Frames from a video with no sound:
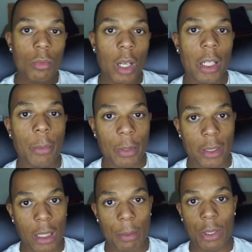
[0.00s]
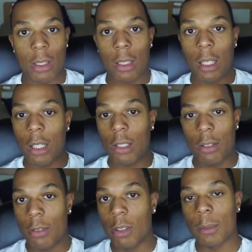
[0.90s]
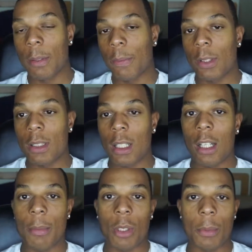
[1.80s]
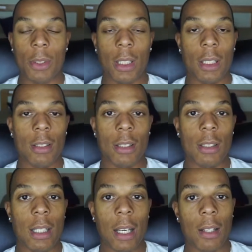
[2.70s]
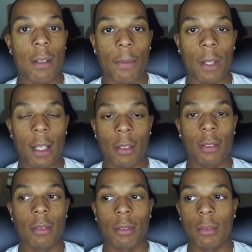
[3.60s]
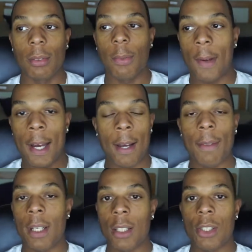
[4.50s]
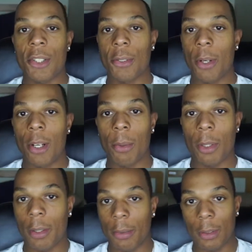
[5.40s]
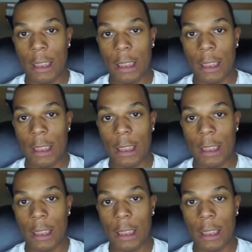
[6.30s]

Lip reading: I did reception. That was my first time, you know what I'm saying, just staying up for like 5 days straight or whatever.